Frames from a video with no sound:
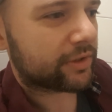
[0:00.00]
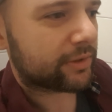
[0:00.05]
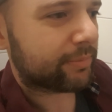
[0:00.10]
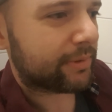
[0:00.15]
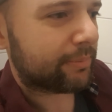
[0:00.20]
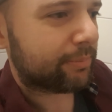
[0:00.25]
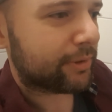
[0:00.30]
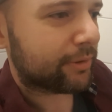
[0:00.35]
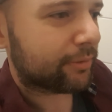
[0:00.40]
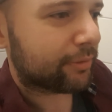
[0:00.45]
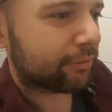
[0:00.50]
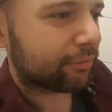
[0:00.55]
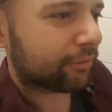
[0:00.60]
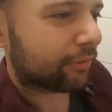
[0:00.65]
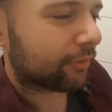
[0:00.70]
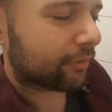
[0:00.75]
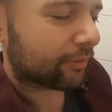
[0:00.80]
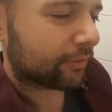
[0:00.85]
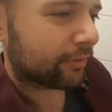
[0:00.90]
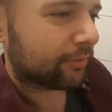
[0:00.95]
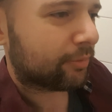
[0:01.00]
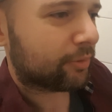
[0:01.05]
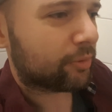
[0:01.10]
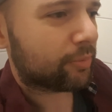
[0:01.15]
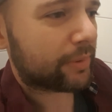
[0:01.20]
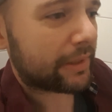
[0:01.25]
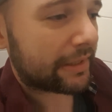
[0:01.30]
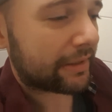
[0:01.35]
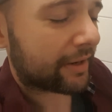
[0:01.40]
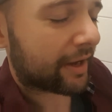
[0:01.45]
to be beautiful or
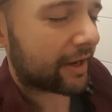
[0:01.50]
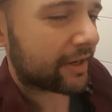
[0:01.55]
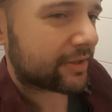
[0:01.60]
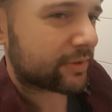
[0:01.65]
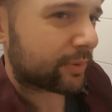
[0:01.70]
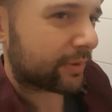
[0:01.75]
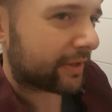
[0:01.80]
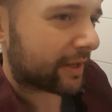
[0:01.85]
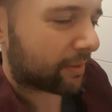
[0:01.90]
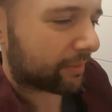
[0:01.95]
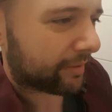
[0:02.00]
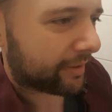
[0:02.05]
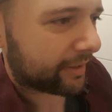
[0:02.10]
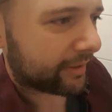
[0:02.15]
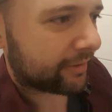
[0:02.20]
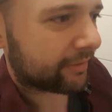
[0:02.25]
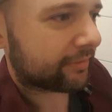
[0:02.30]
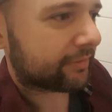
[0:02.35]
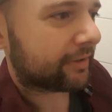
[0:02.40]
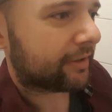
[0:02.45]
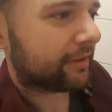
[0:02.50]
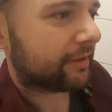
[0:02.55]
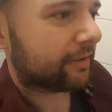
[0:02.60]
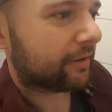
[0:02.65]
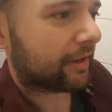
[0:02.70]
to be nice without legacy,